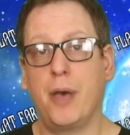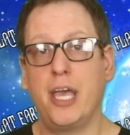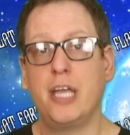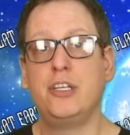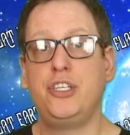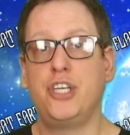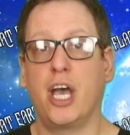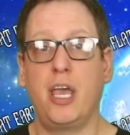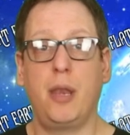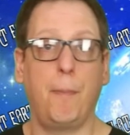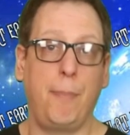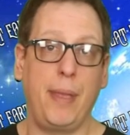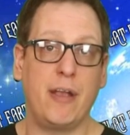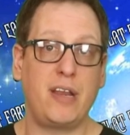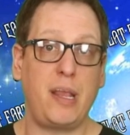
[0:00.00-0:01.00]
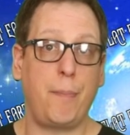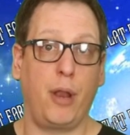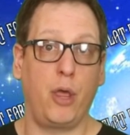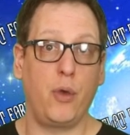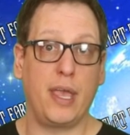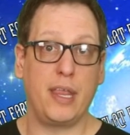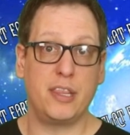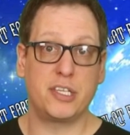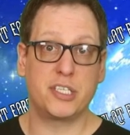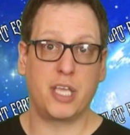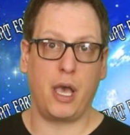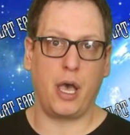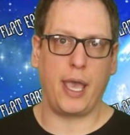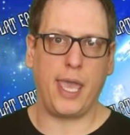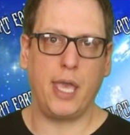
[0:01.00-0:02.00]
by a giant beardy bloke in the
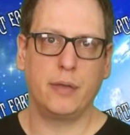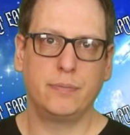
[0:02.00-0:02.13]
sky.